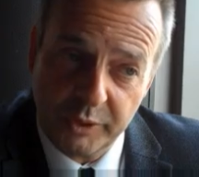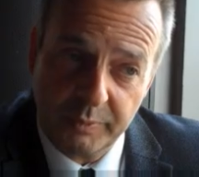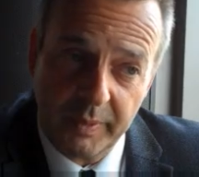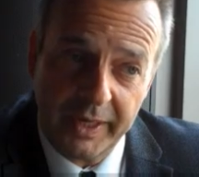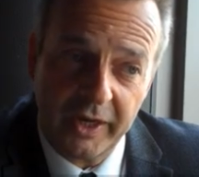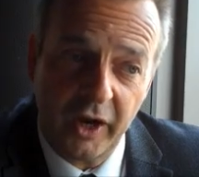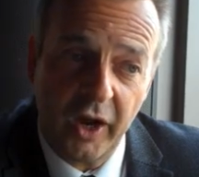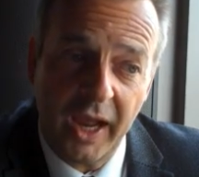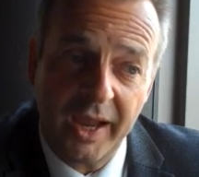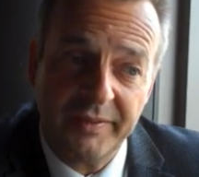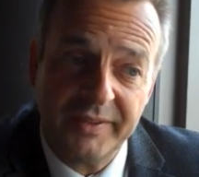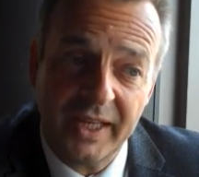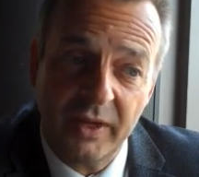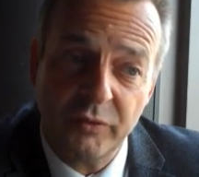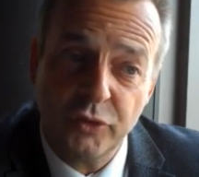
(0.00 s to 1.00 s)
this bank, I had
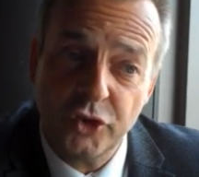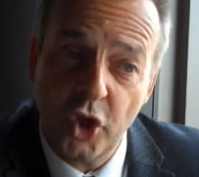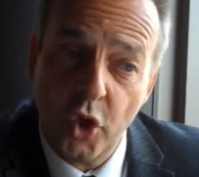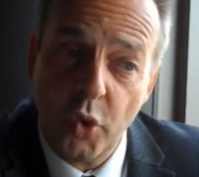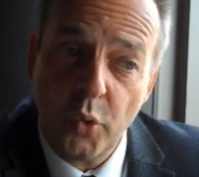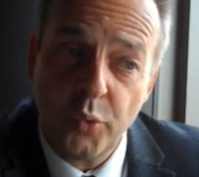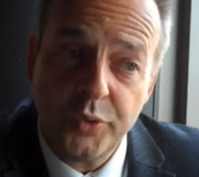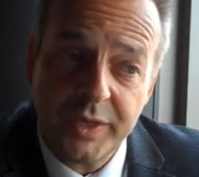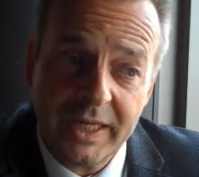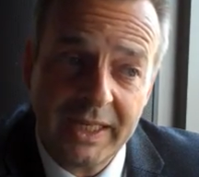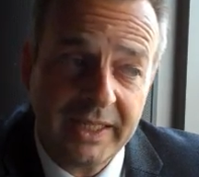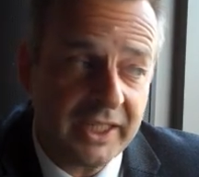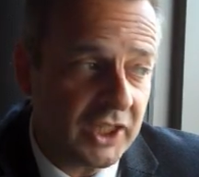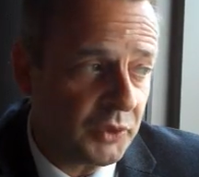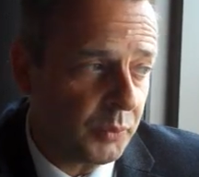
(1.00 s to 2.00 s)
no
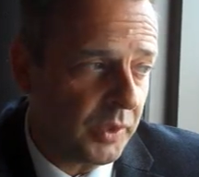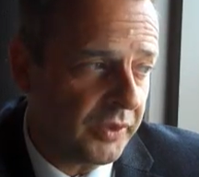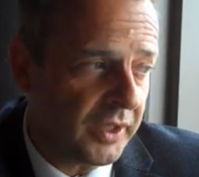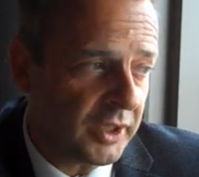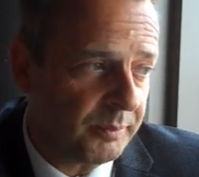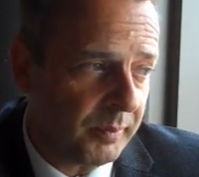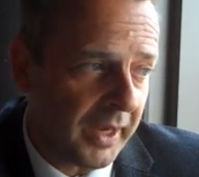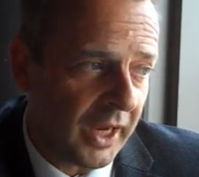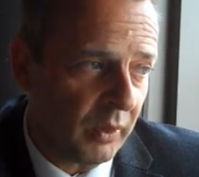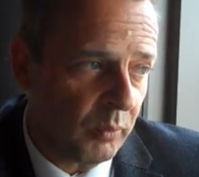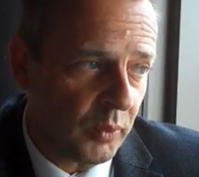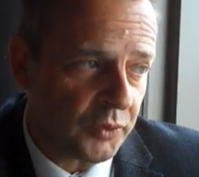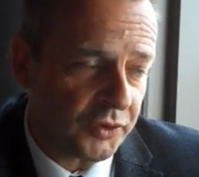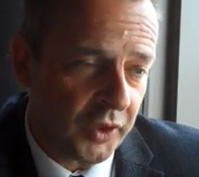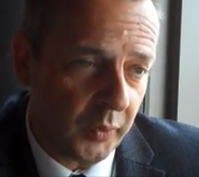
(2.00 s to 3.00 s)
dealings with this bank
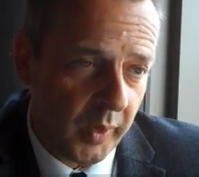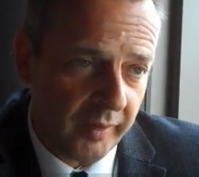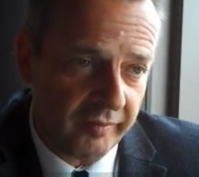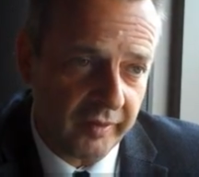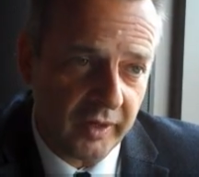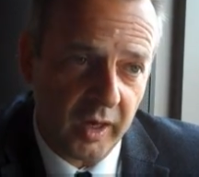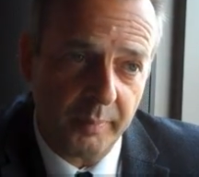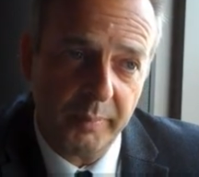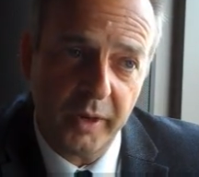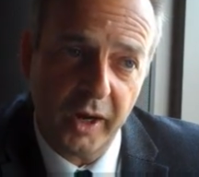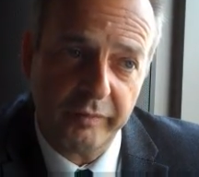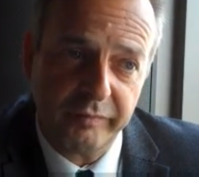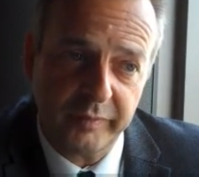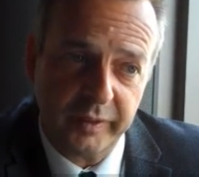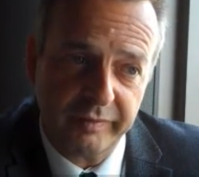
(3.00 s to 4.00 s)
whatsoever,
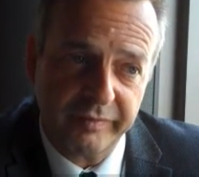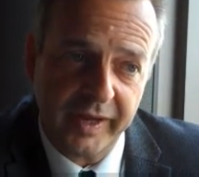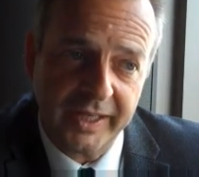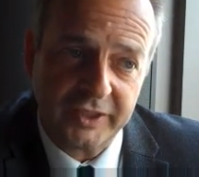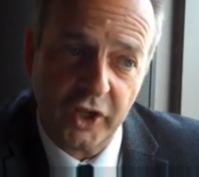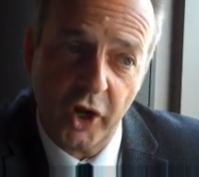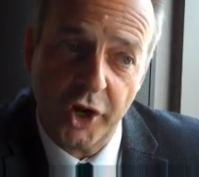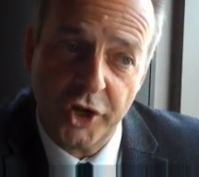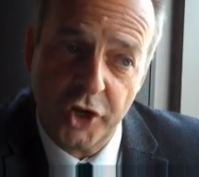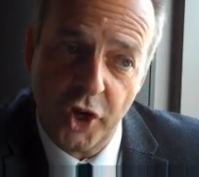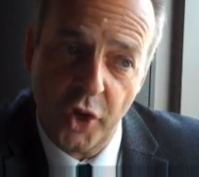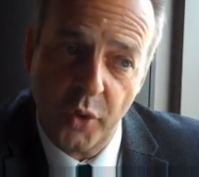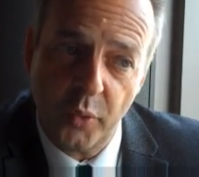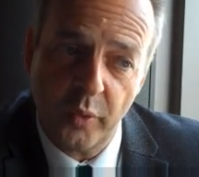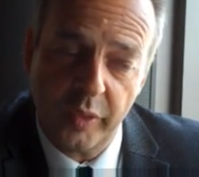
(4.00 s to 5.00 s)
apart from the fact I
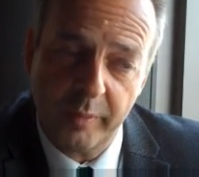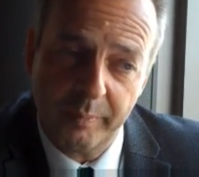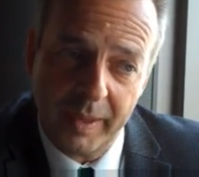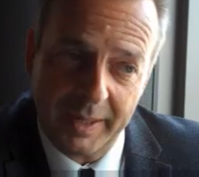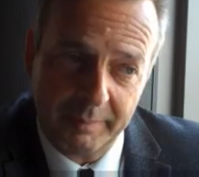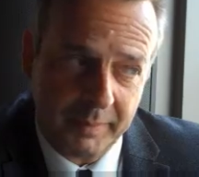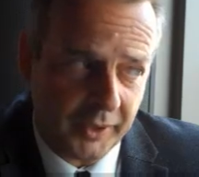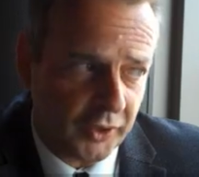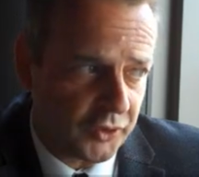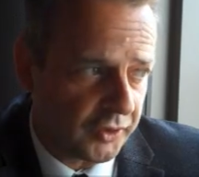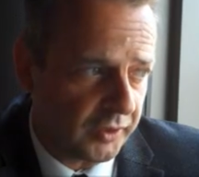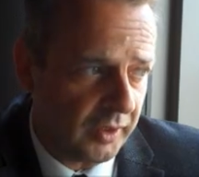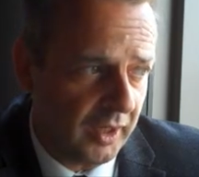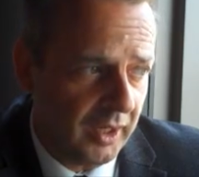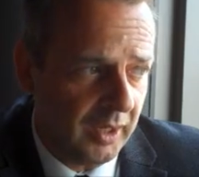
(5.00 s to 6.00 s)
know the bank
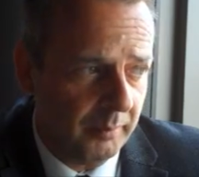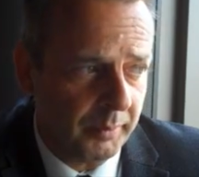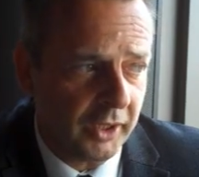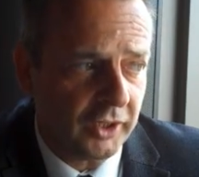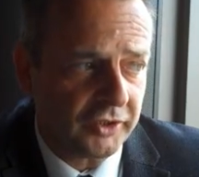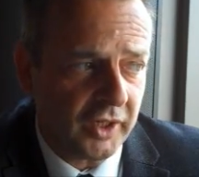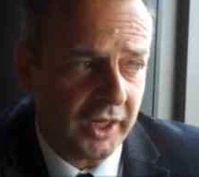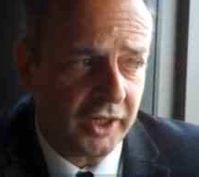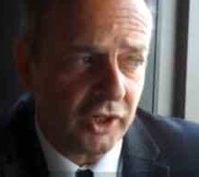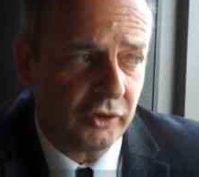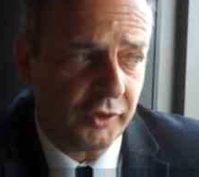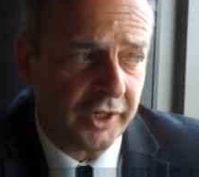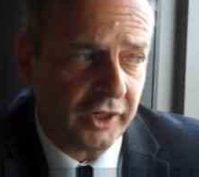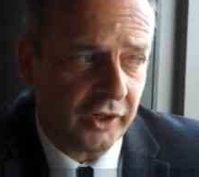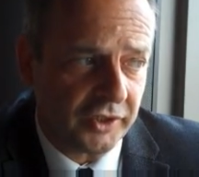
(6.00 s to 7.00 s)
manager because I had a
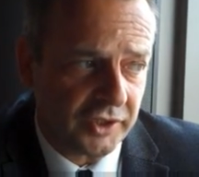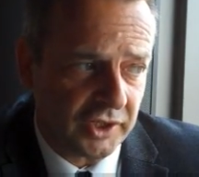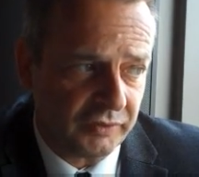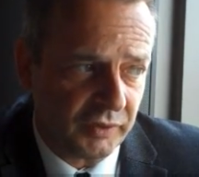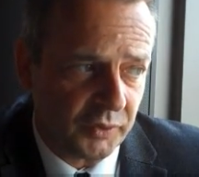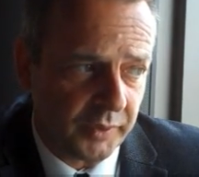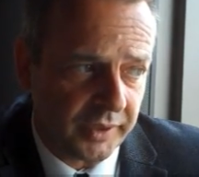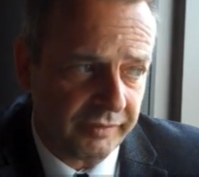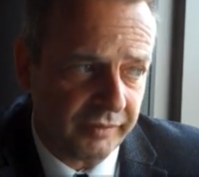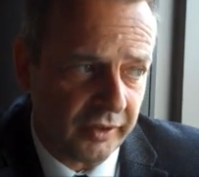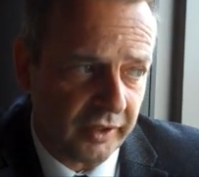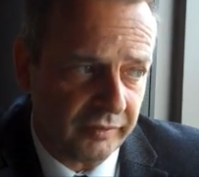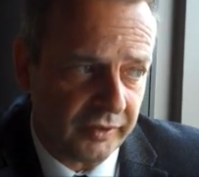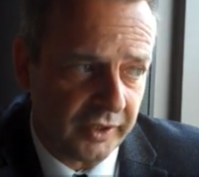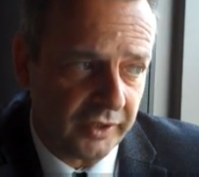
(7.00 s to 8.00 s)
credit license for
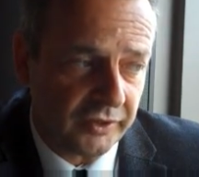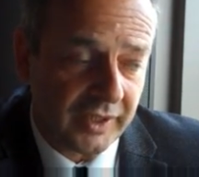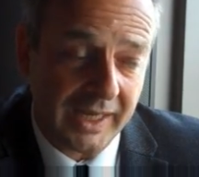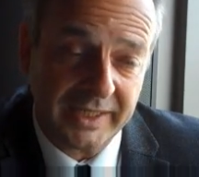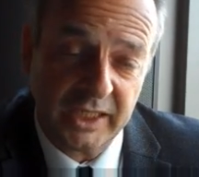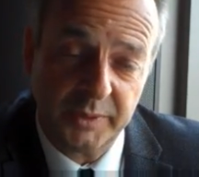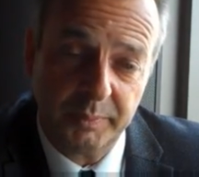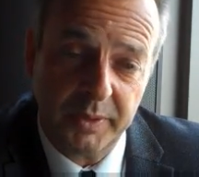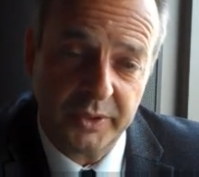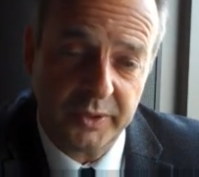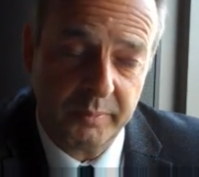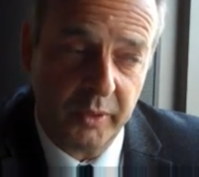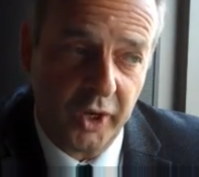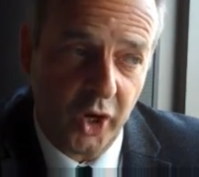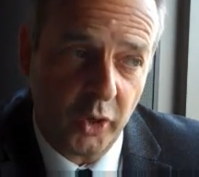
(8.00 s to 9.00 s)
25 years and he's been
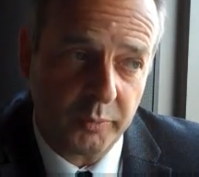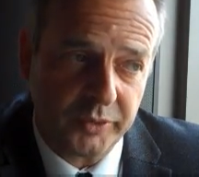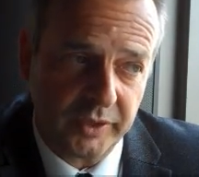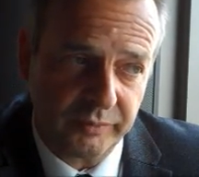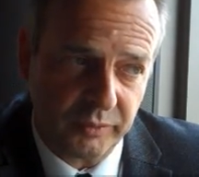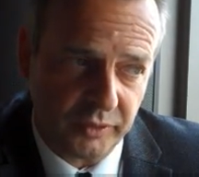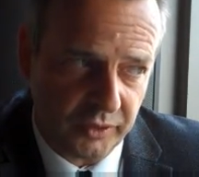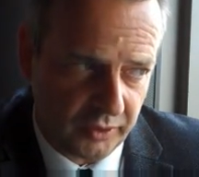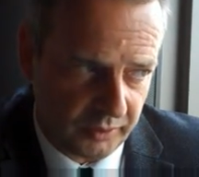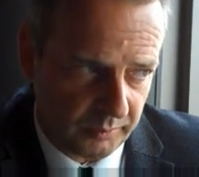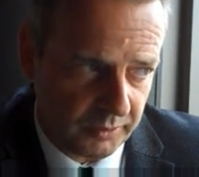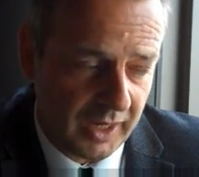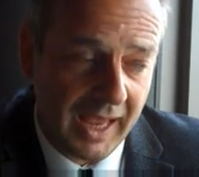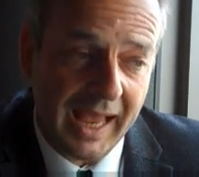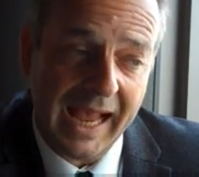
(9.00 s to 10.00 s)
to my home several times,